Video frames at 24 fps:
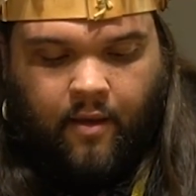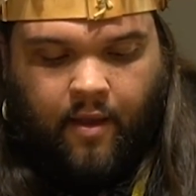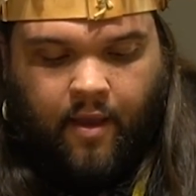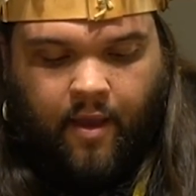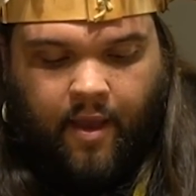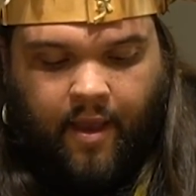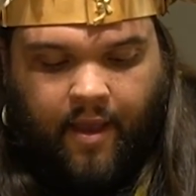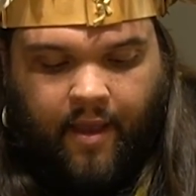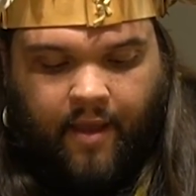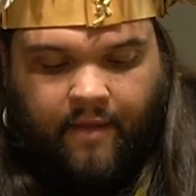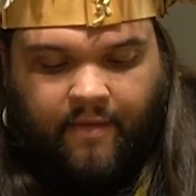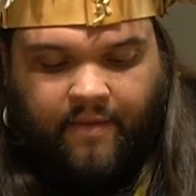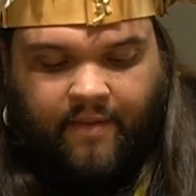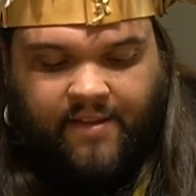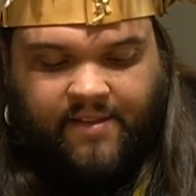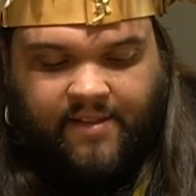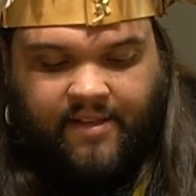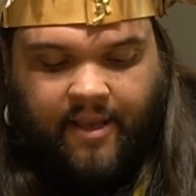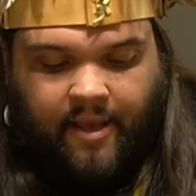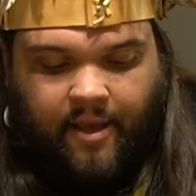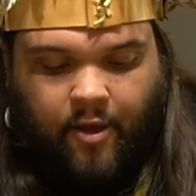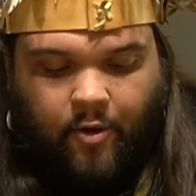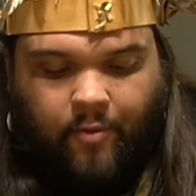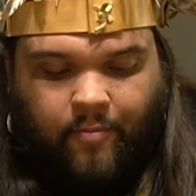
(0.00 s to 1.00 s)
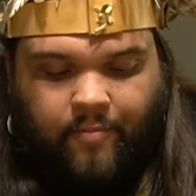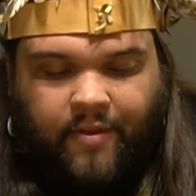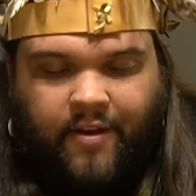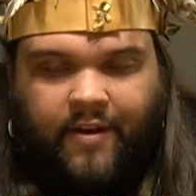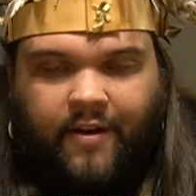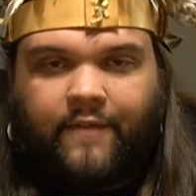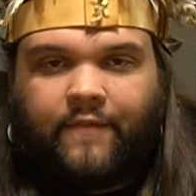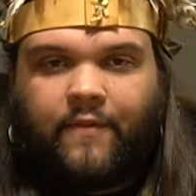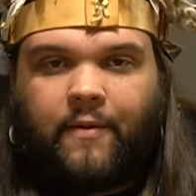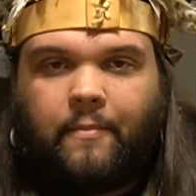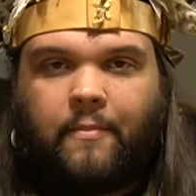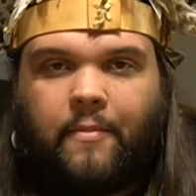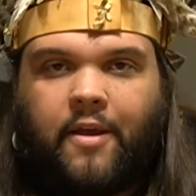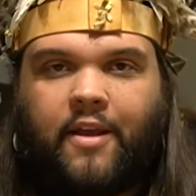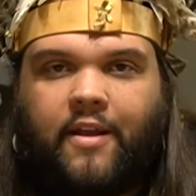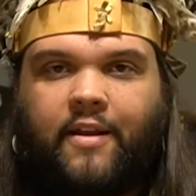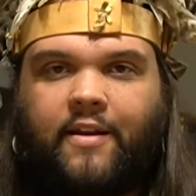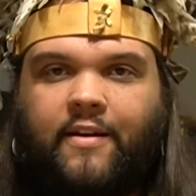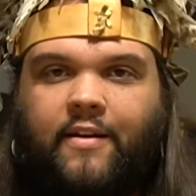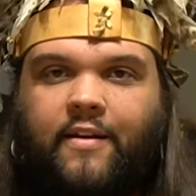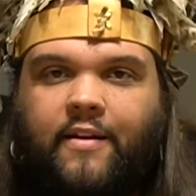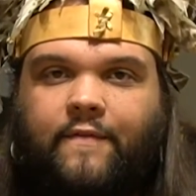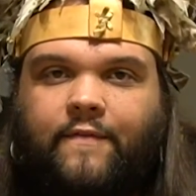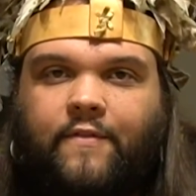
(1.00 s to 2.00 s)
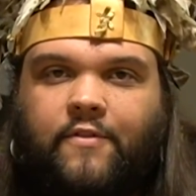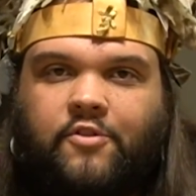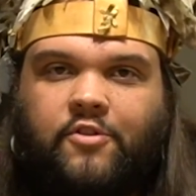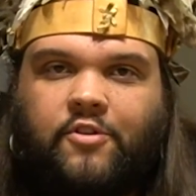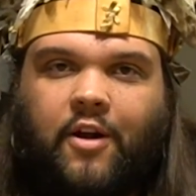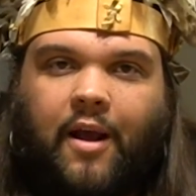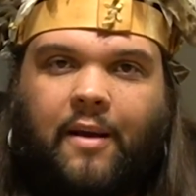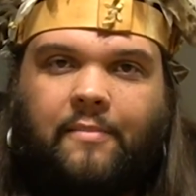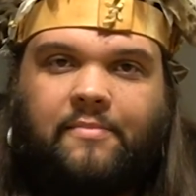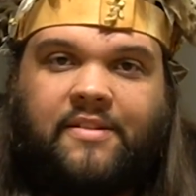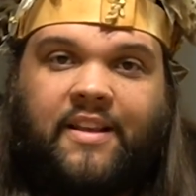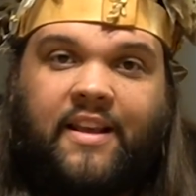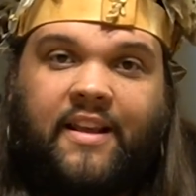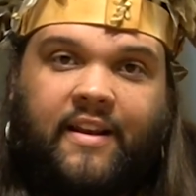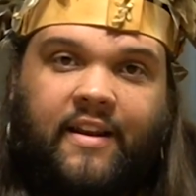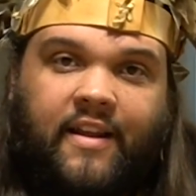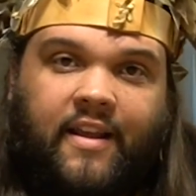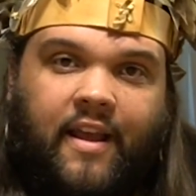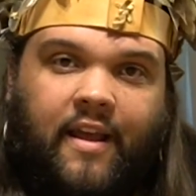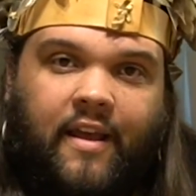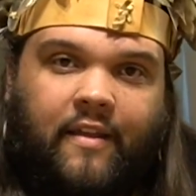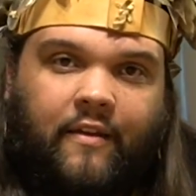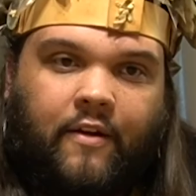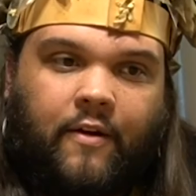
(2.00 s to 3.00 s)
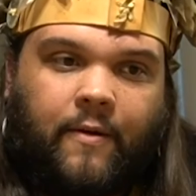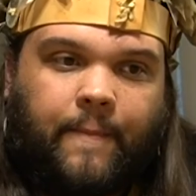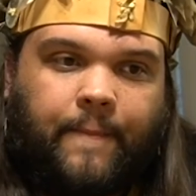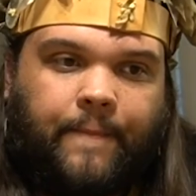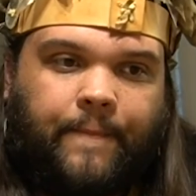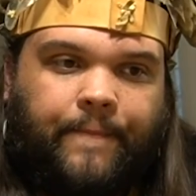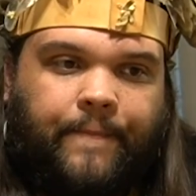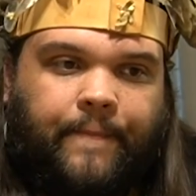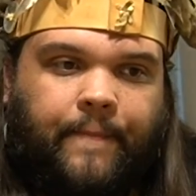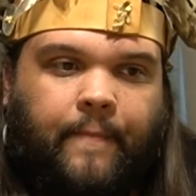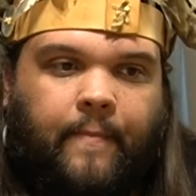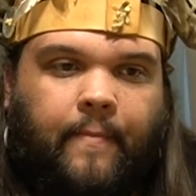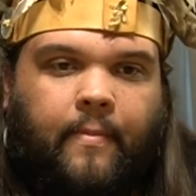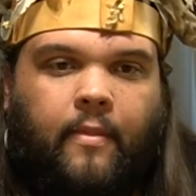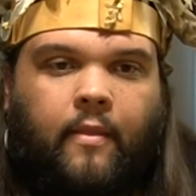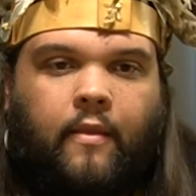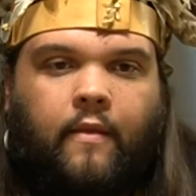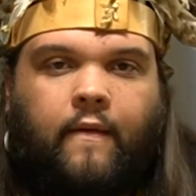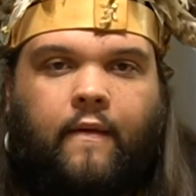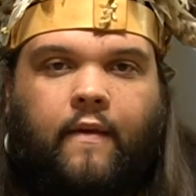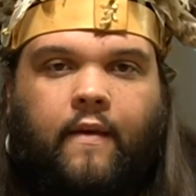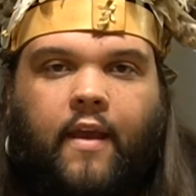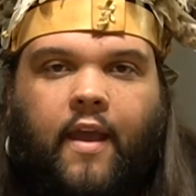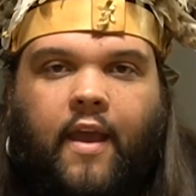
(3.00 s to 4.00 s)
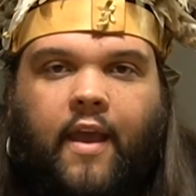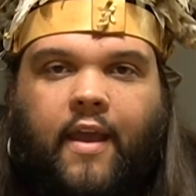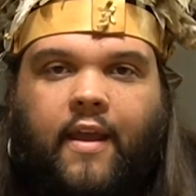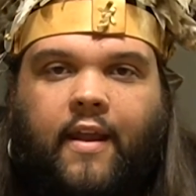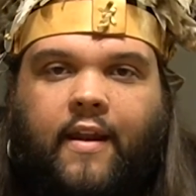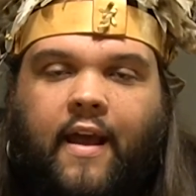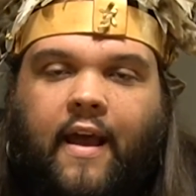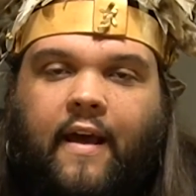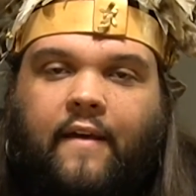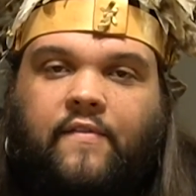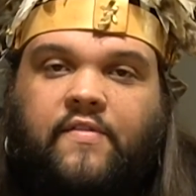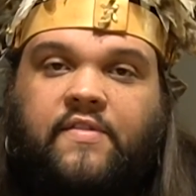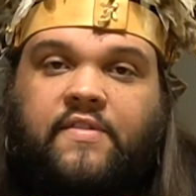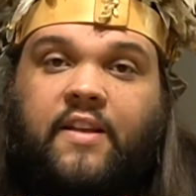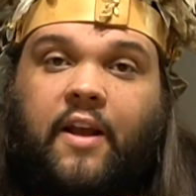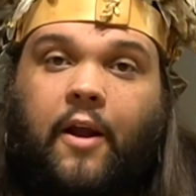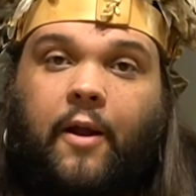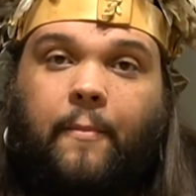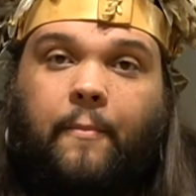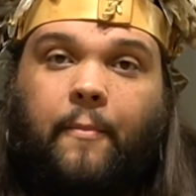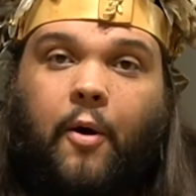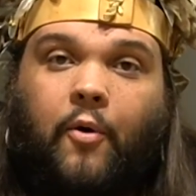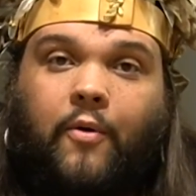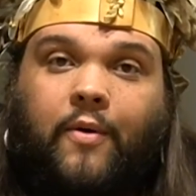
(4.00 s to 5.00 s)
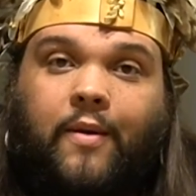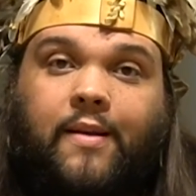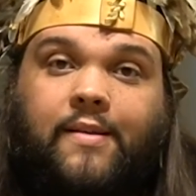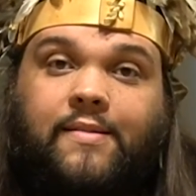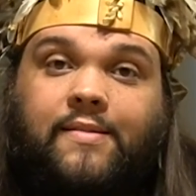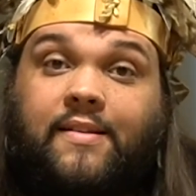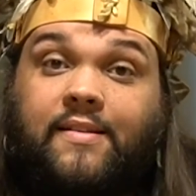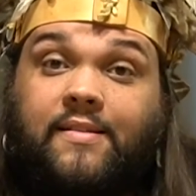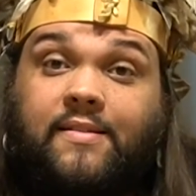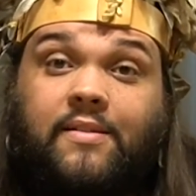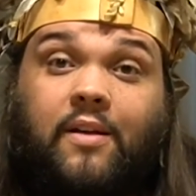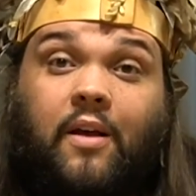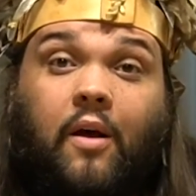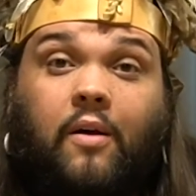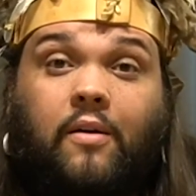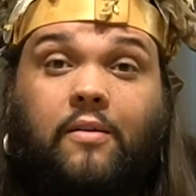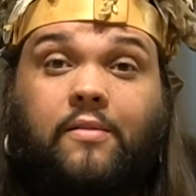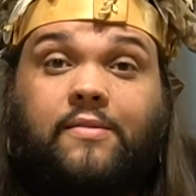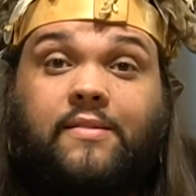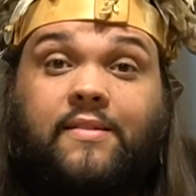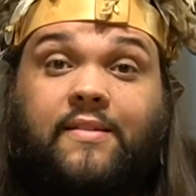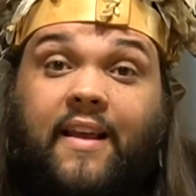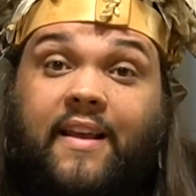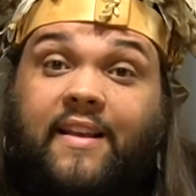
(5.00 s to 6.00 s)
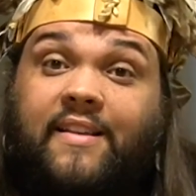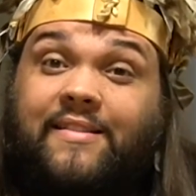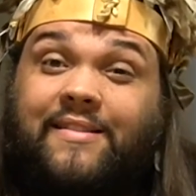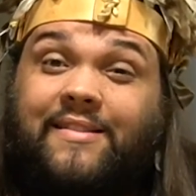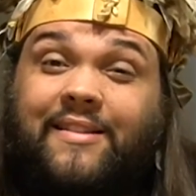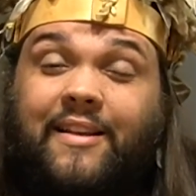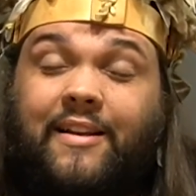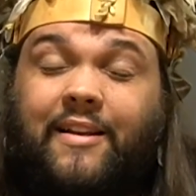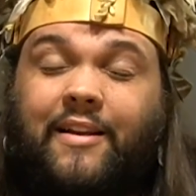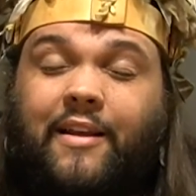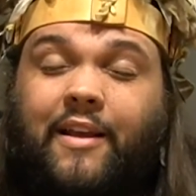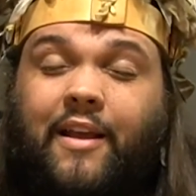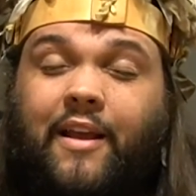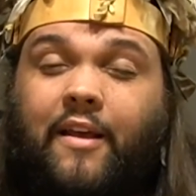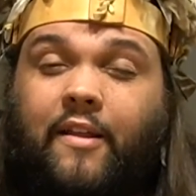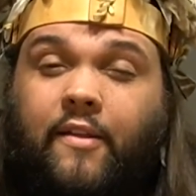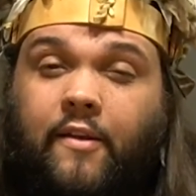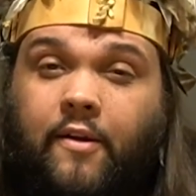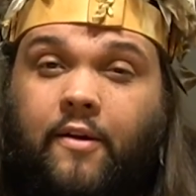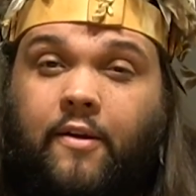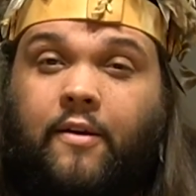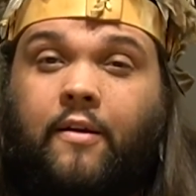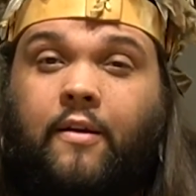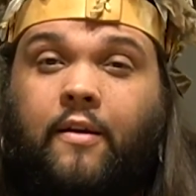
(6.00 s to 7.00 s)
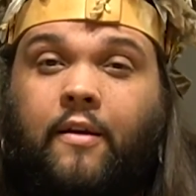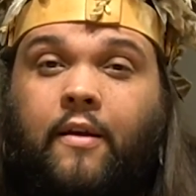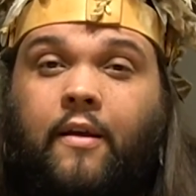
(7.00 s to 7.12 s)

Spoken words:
And this helped the different men and different tribes get together and have ceremonies and songs they can sing together.